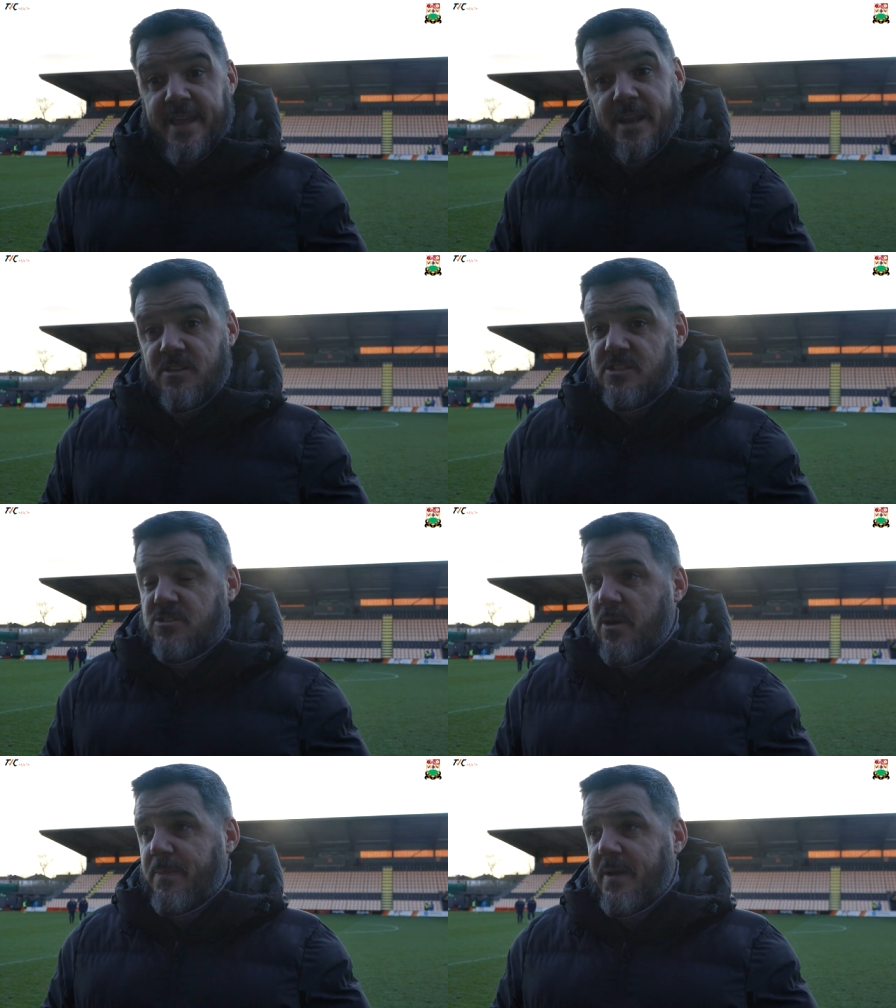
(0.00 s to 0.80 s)
Yeah, this is
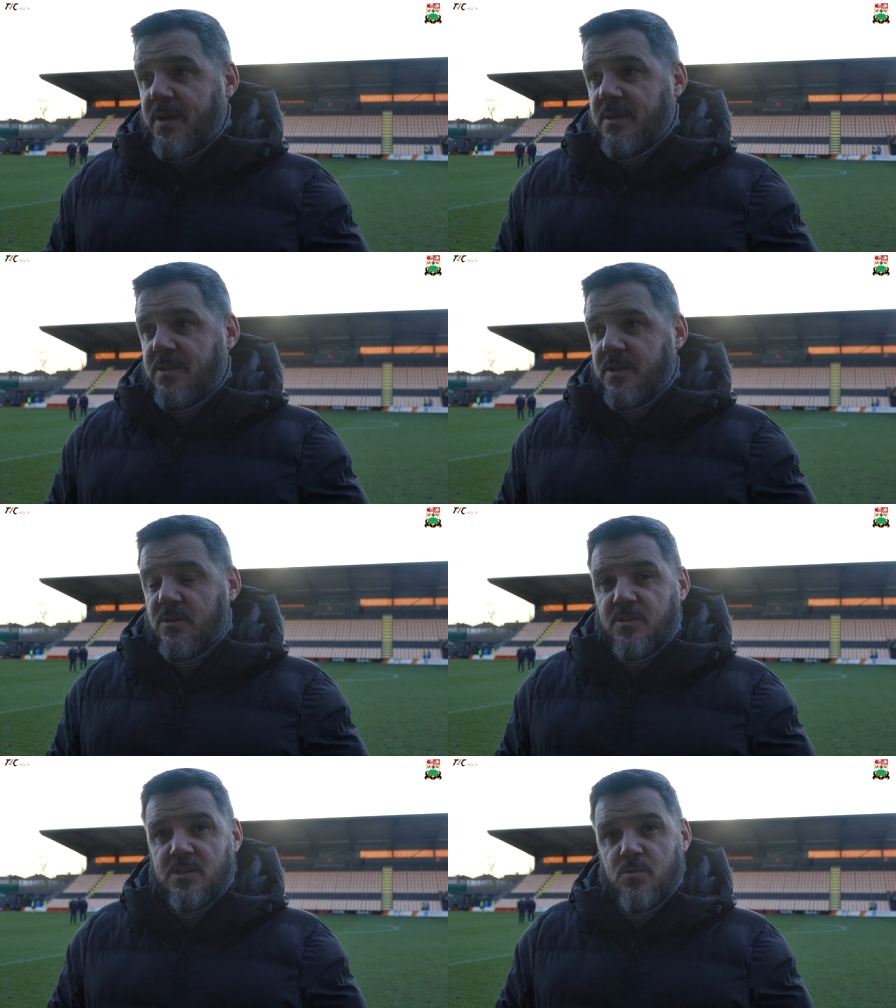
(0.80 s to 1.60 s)
top player. You
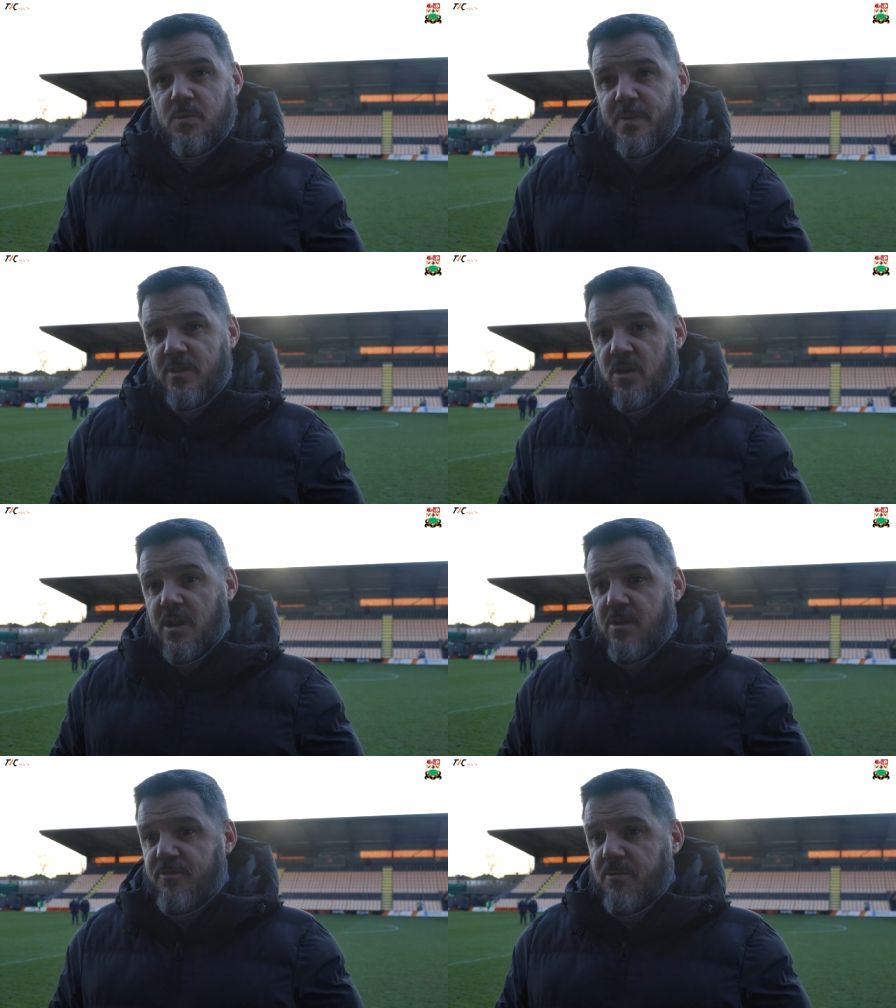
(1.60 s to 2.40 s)
know, that's where we went
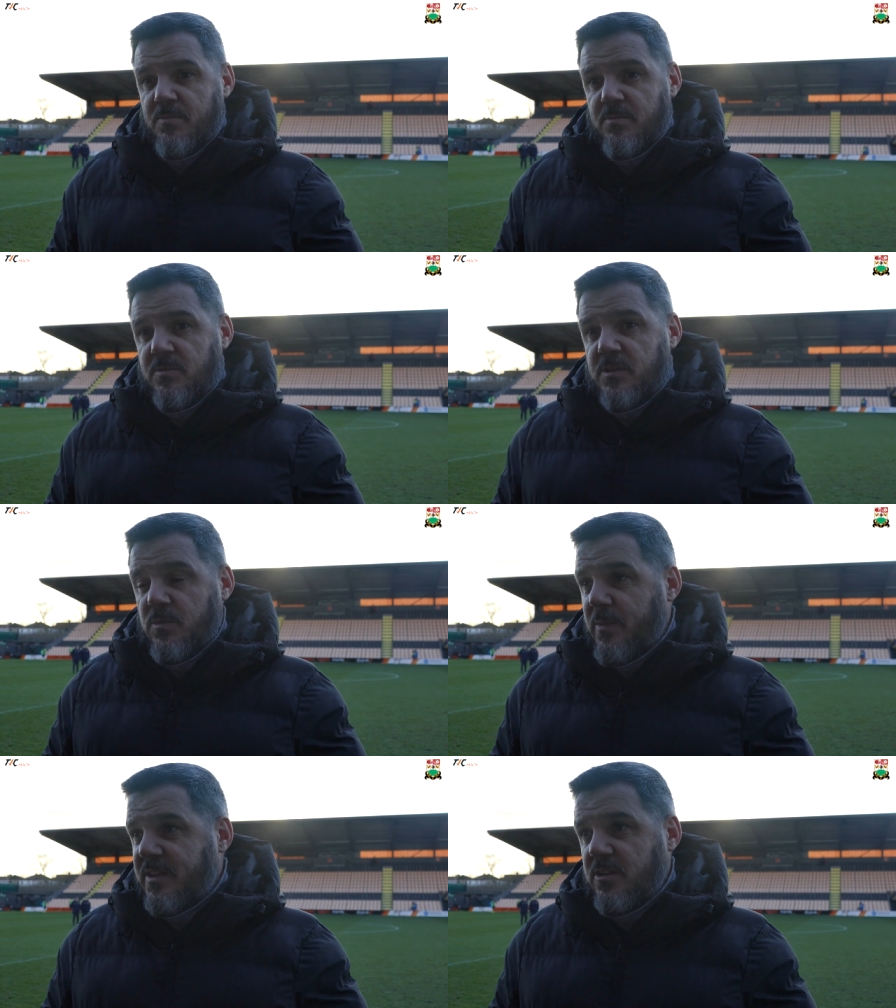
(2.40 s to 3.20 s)
all out from. We did
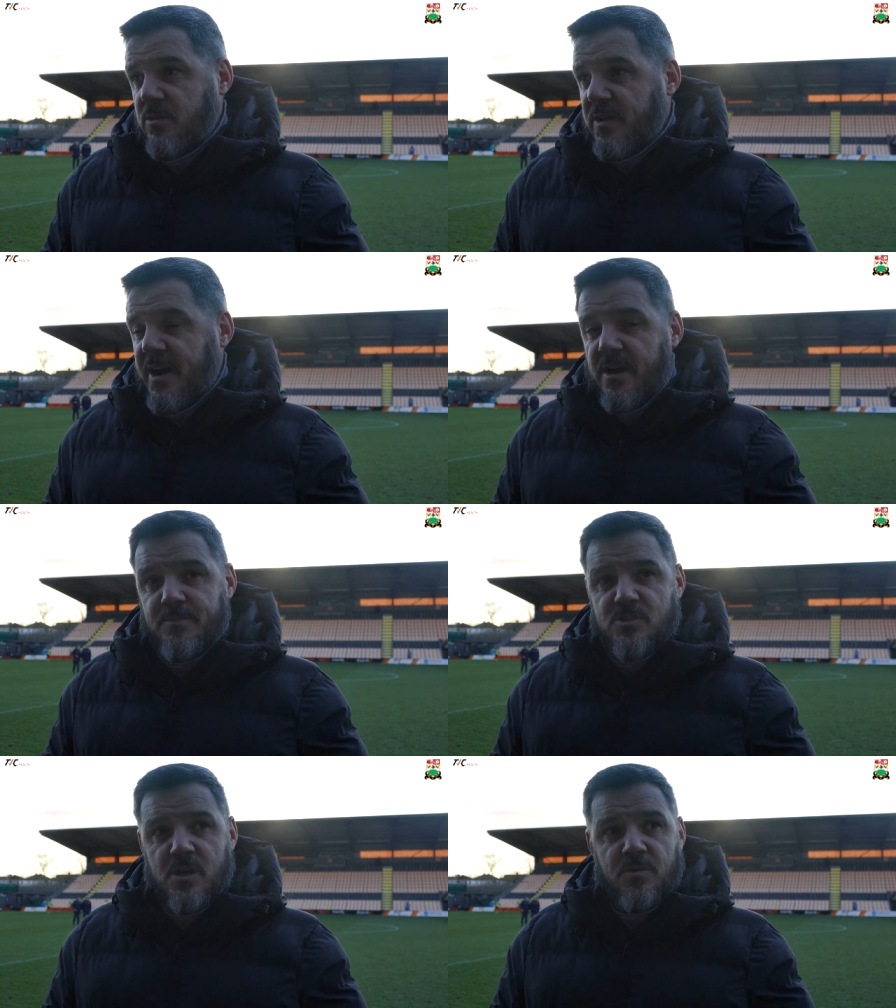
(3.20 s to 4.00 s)
what we had to do to get
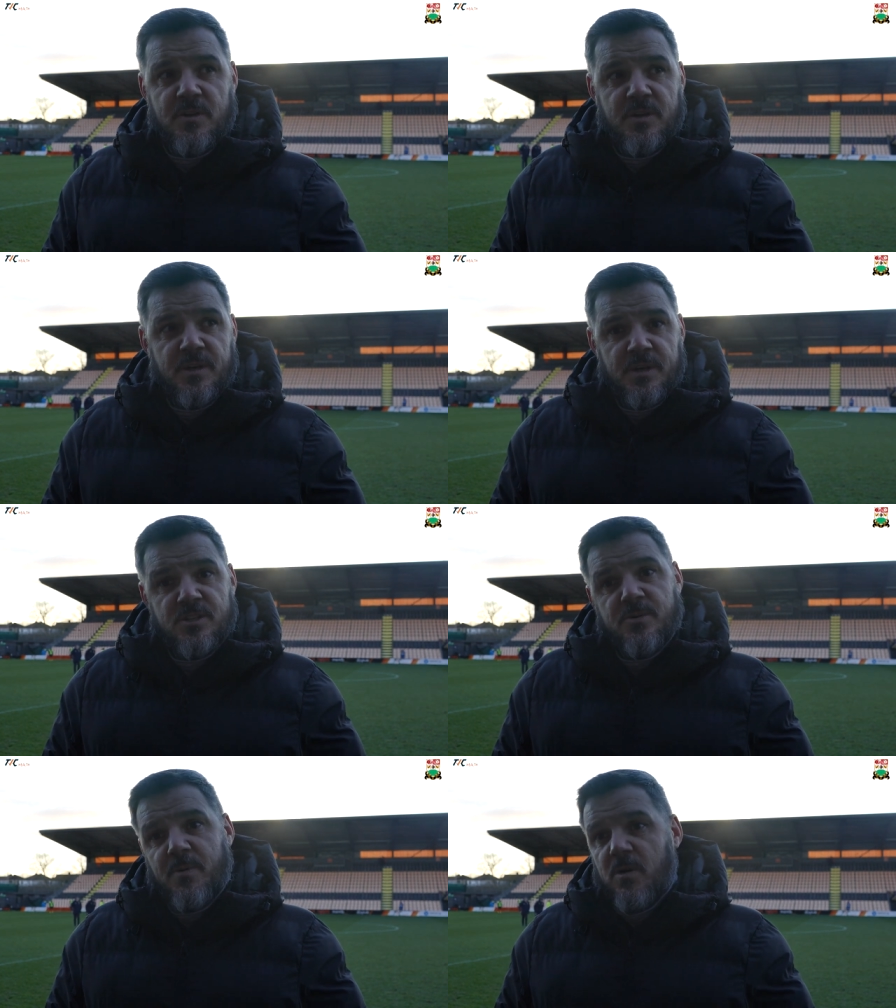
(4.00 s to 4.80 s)
him. So,
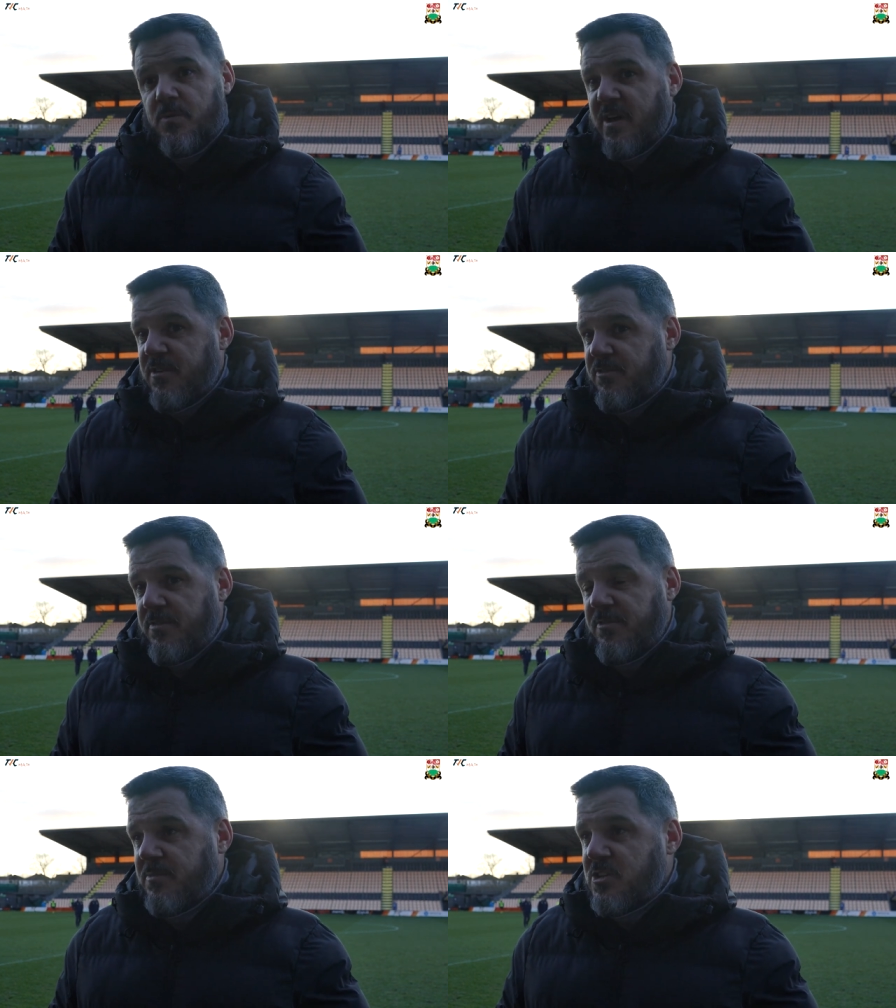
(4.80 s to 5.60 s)
support we had
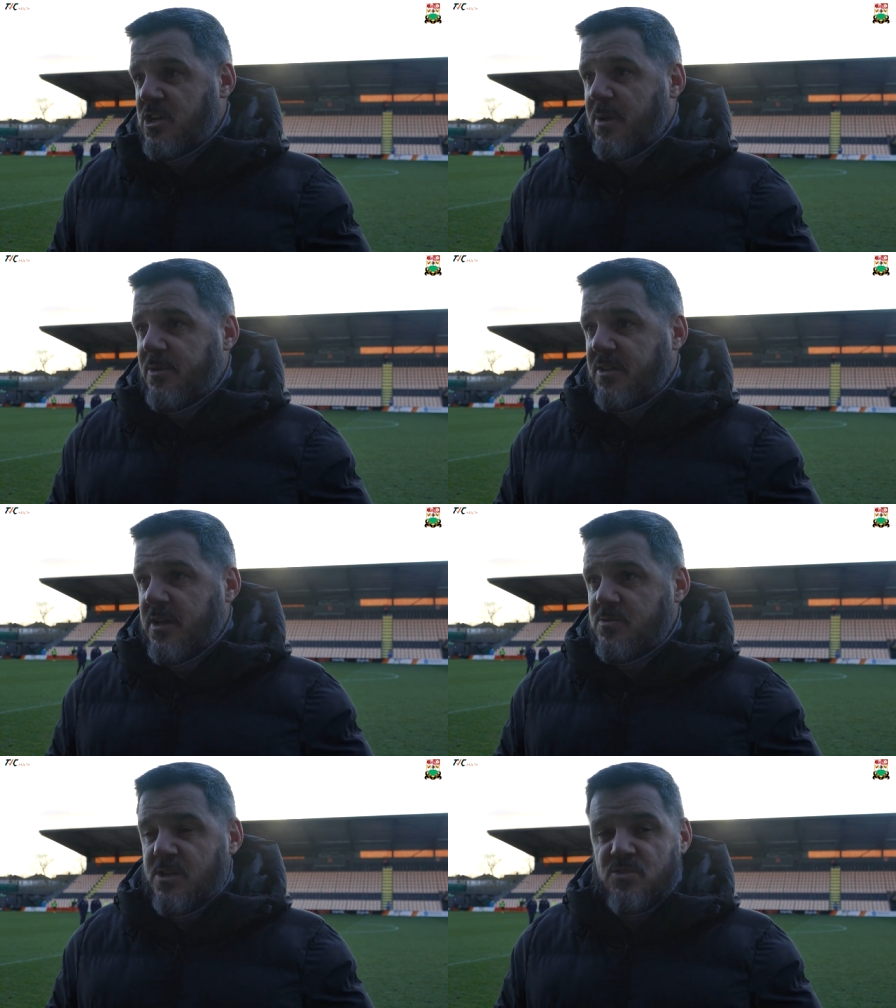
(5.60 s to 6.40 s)
from the chairman on
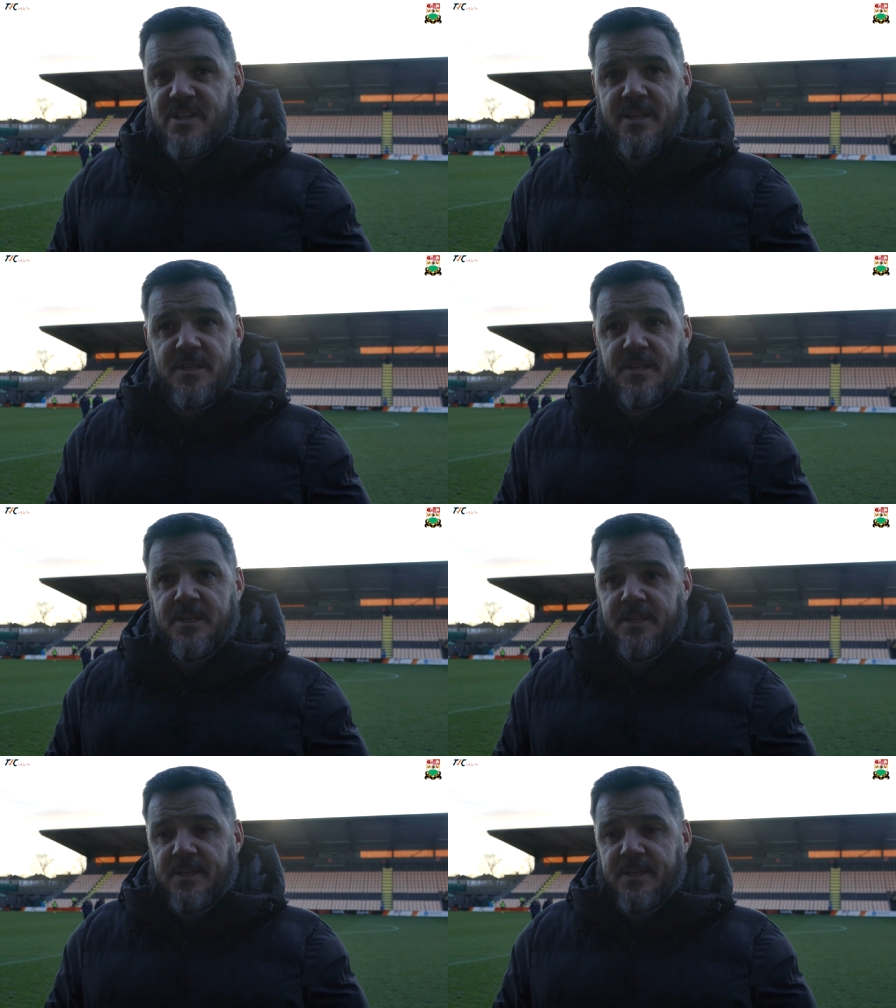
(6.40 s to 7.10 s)
that was outstanding.